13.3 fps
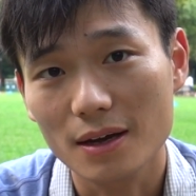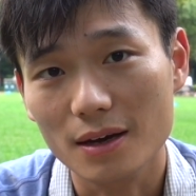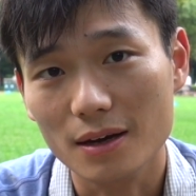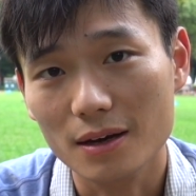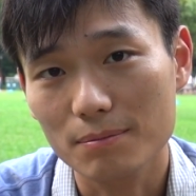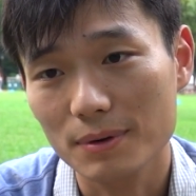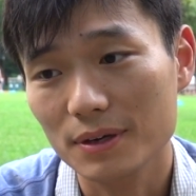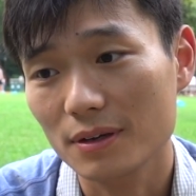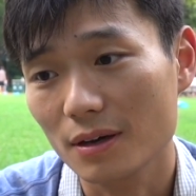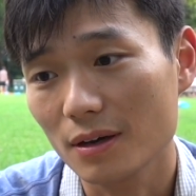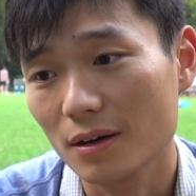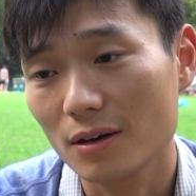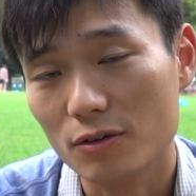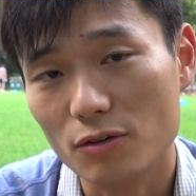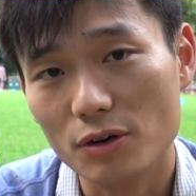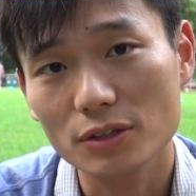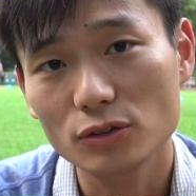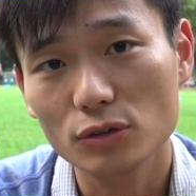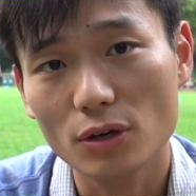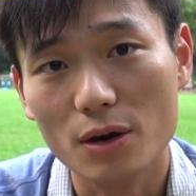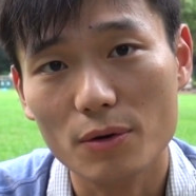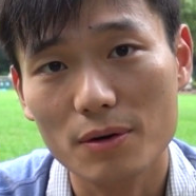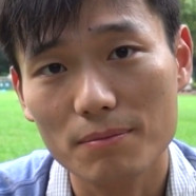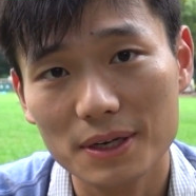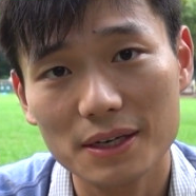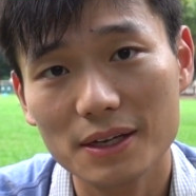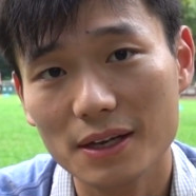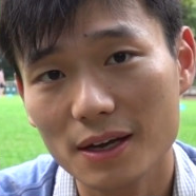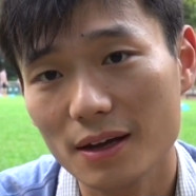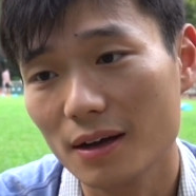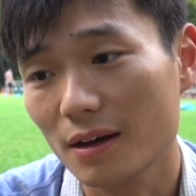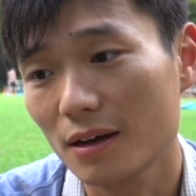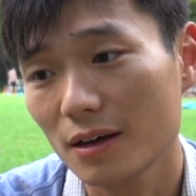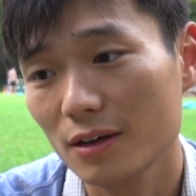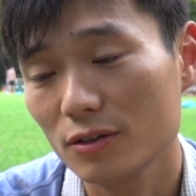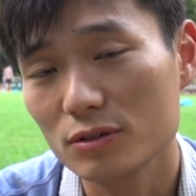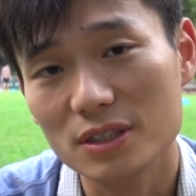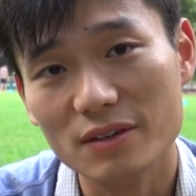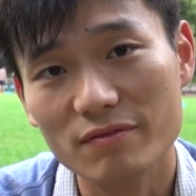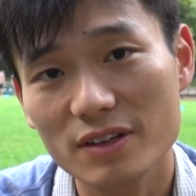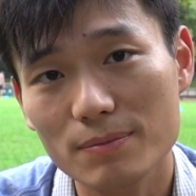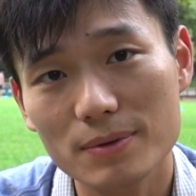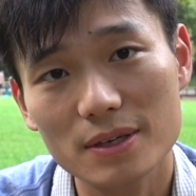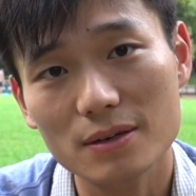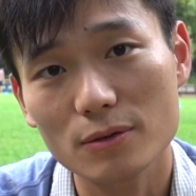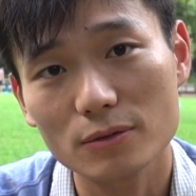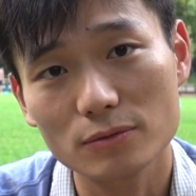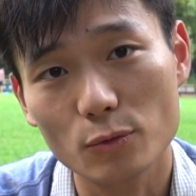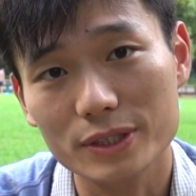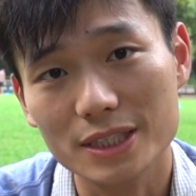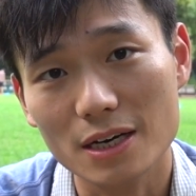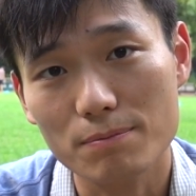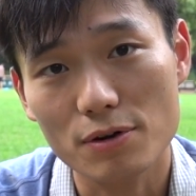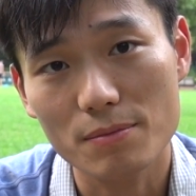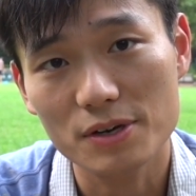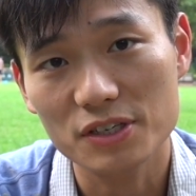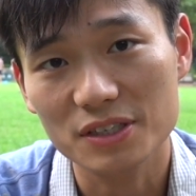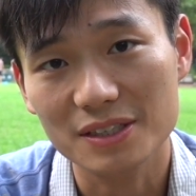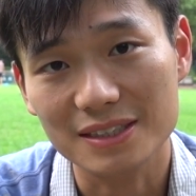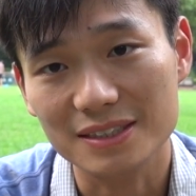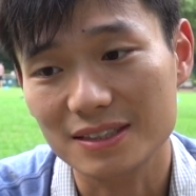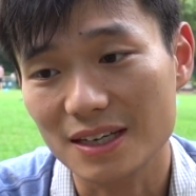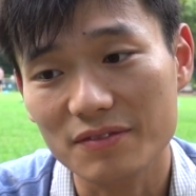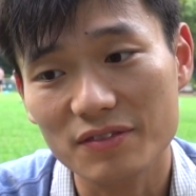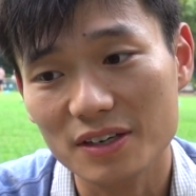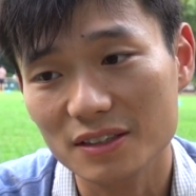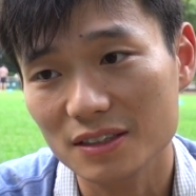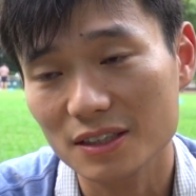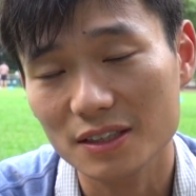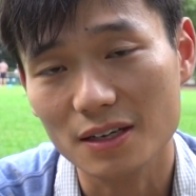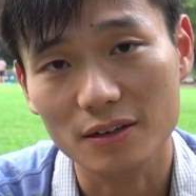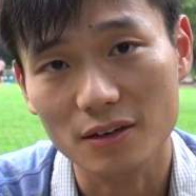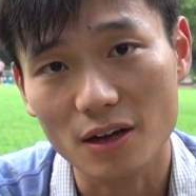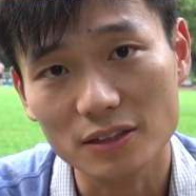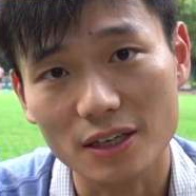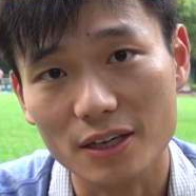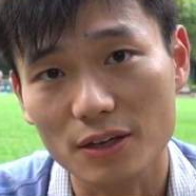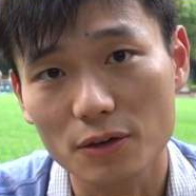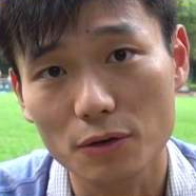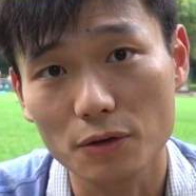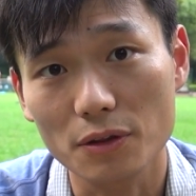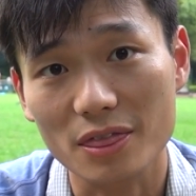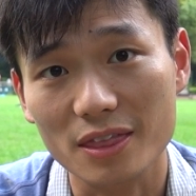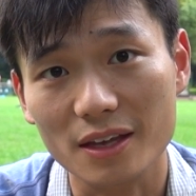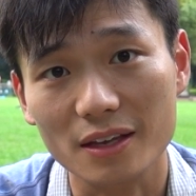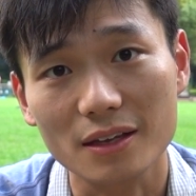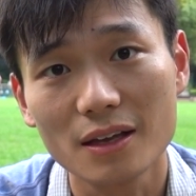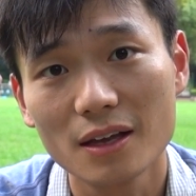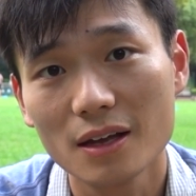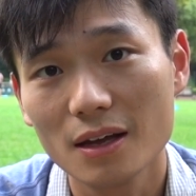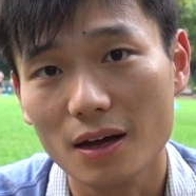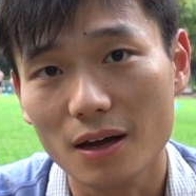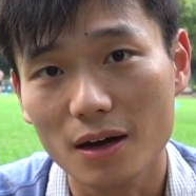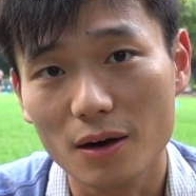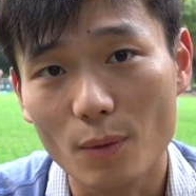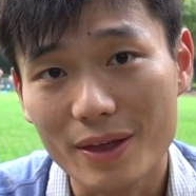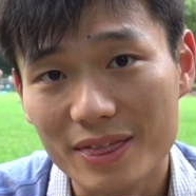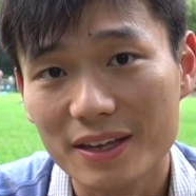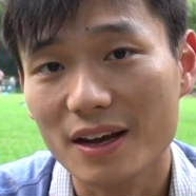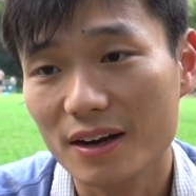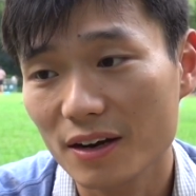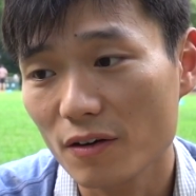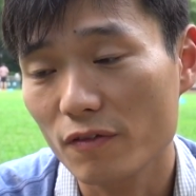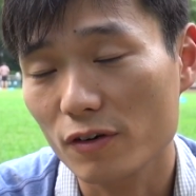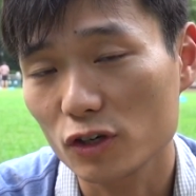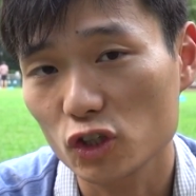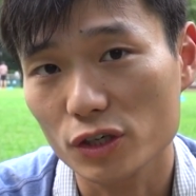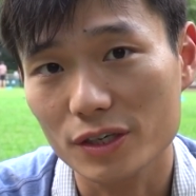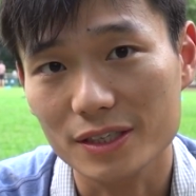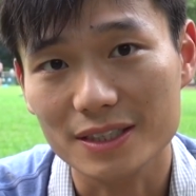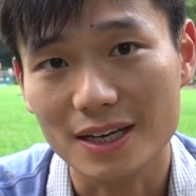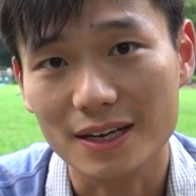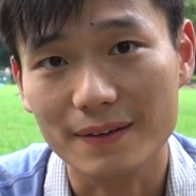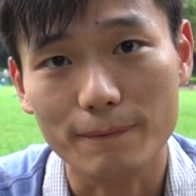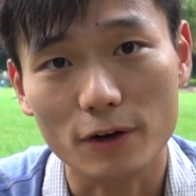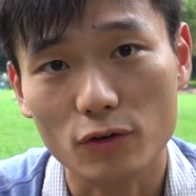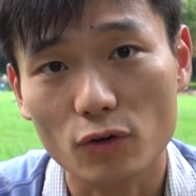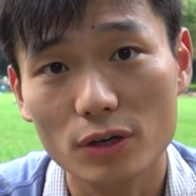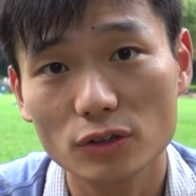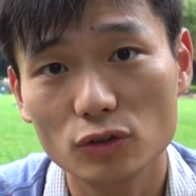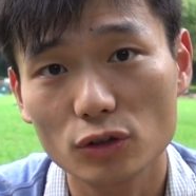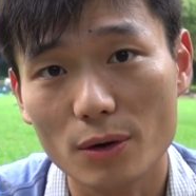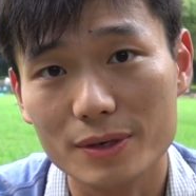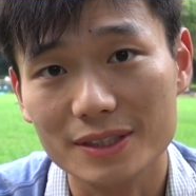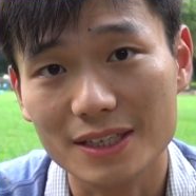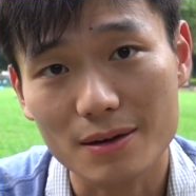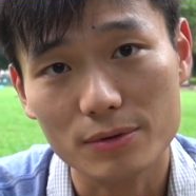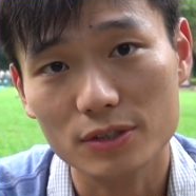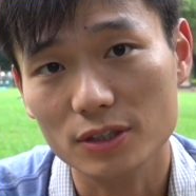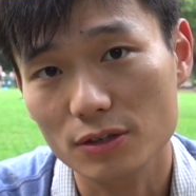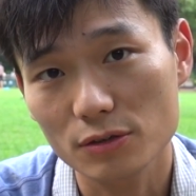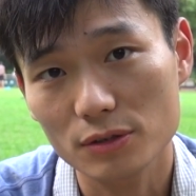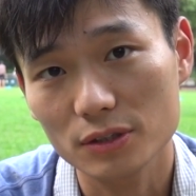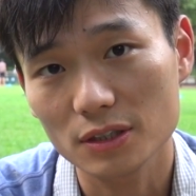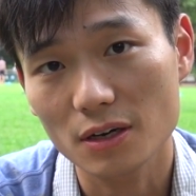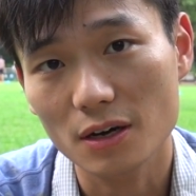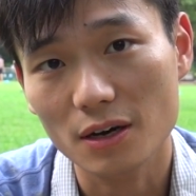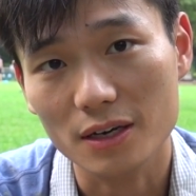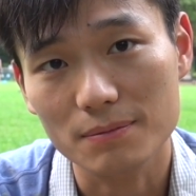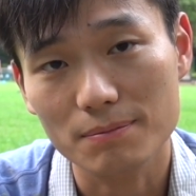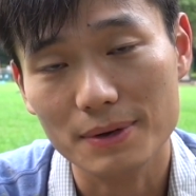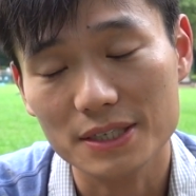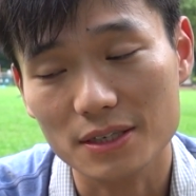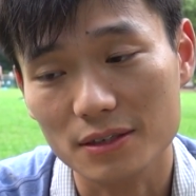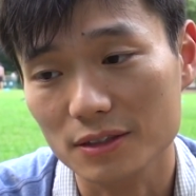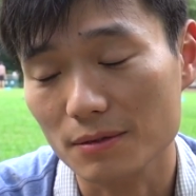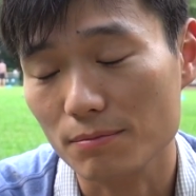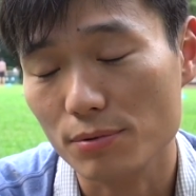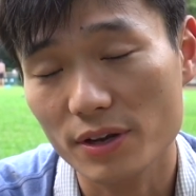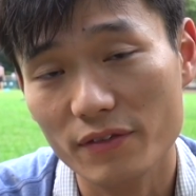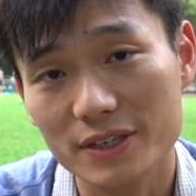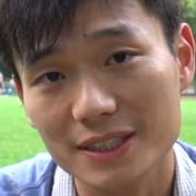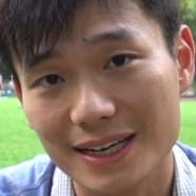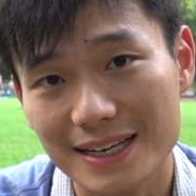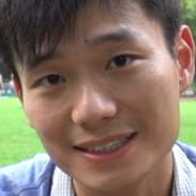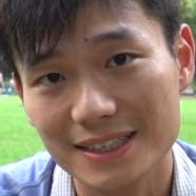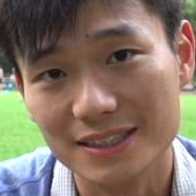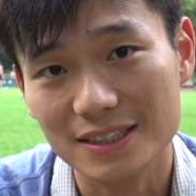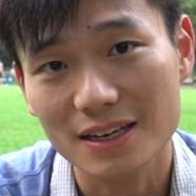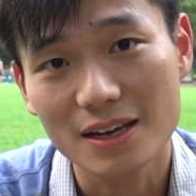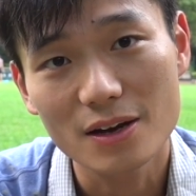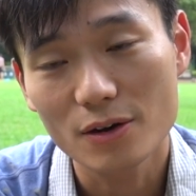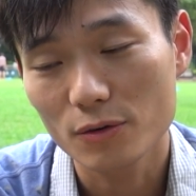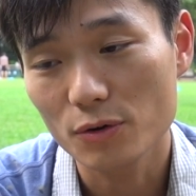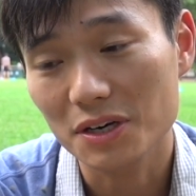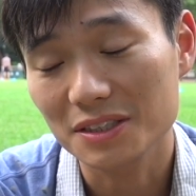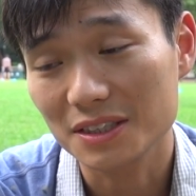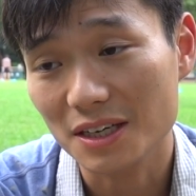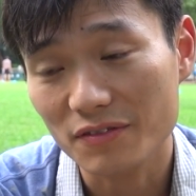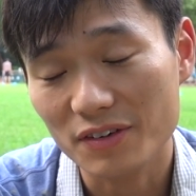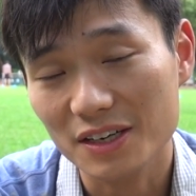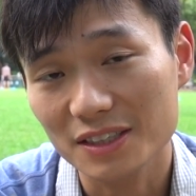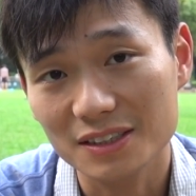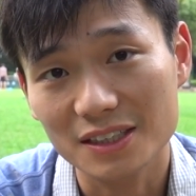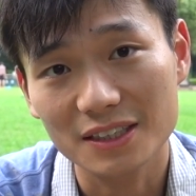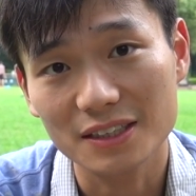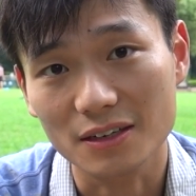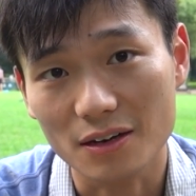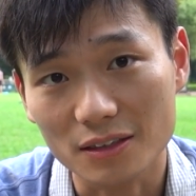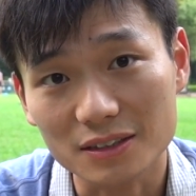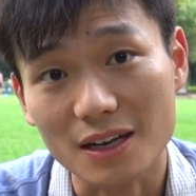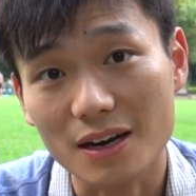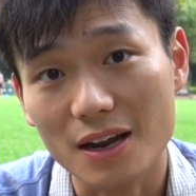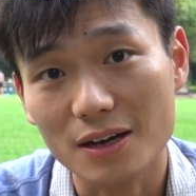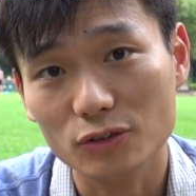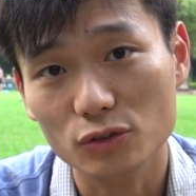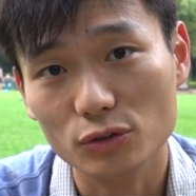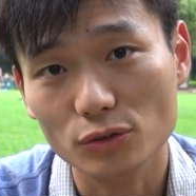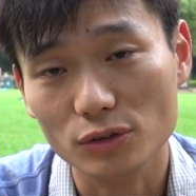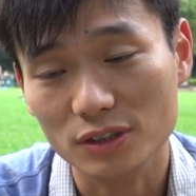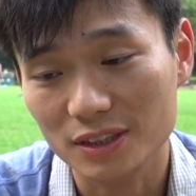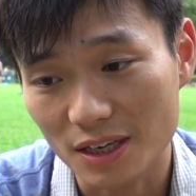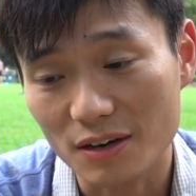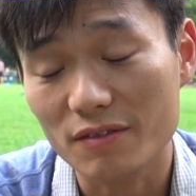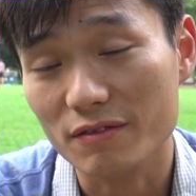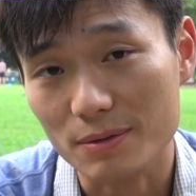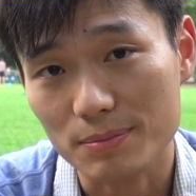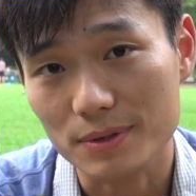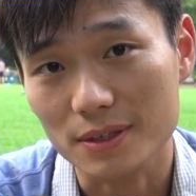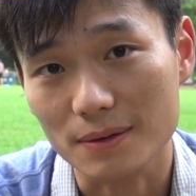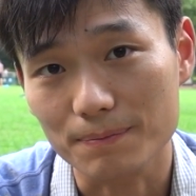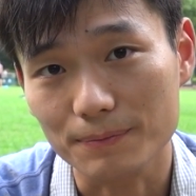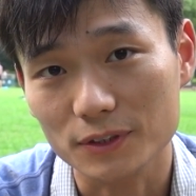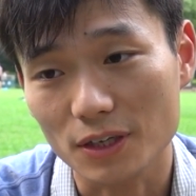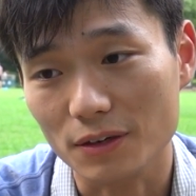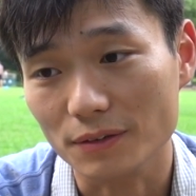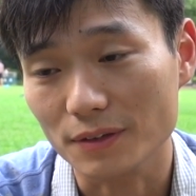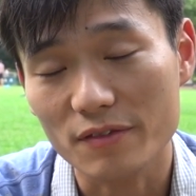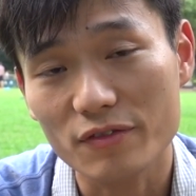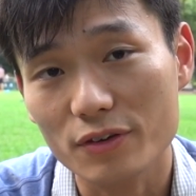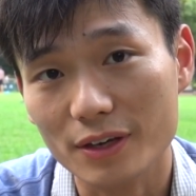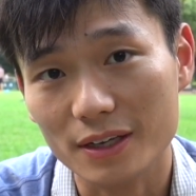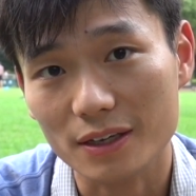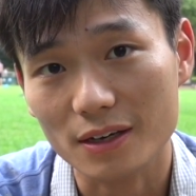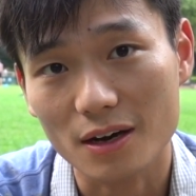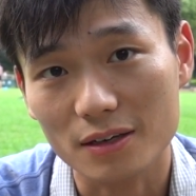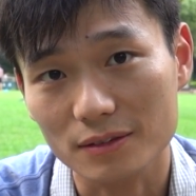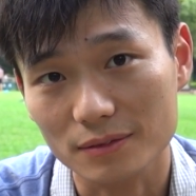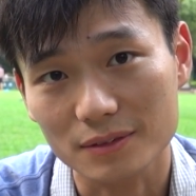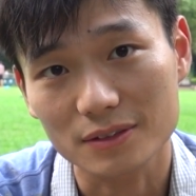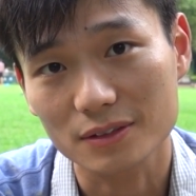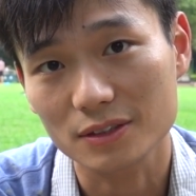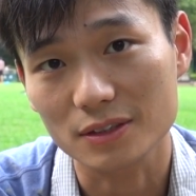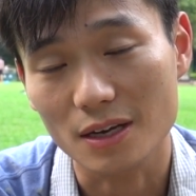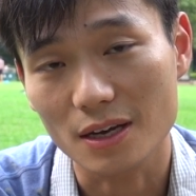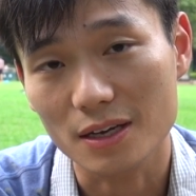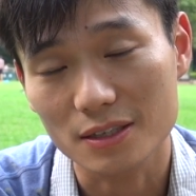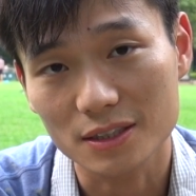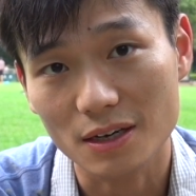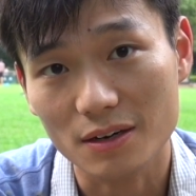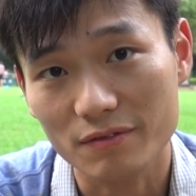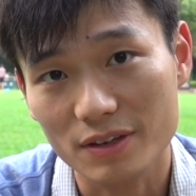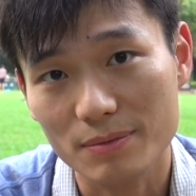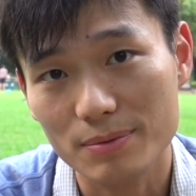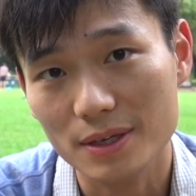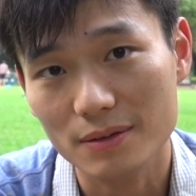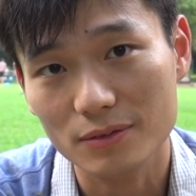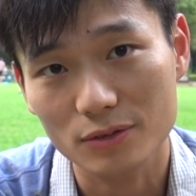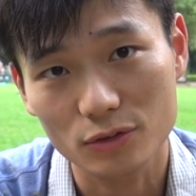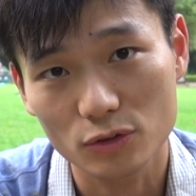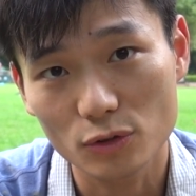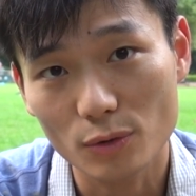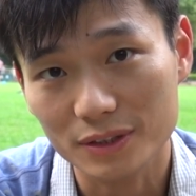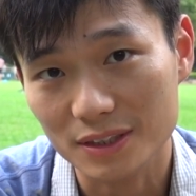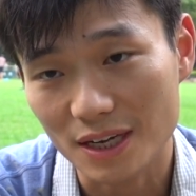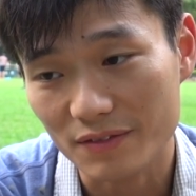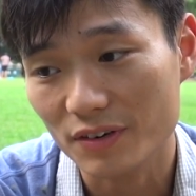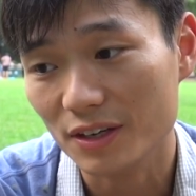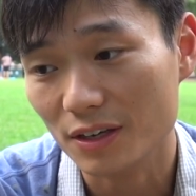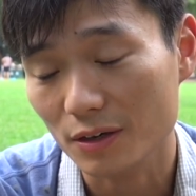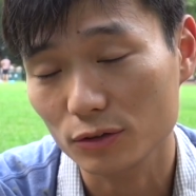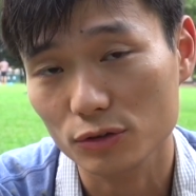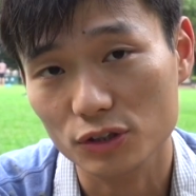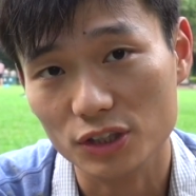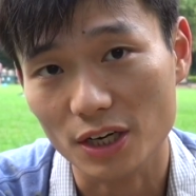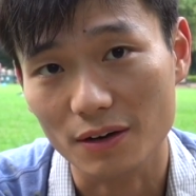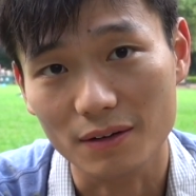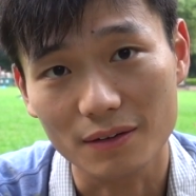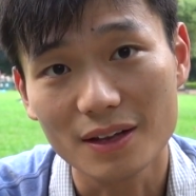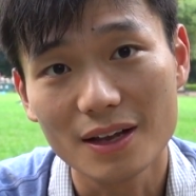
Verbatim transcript: Uh, but according to our media, uh, using VPN without permission is definitely not a good thing. Uh, one thing I know for sure is that according to our cybersecurity law and based on some previous cases, we are definitely not allowed to sell VPN. So if you get caught uh, selling VPN, you will definitely go to jail.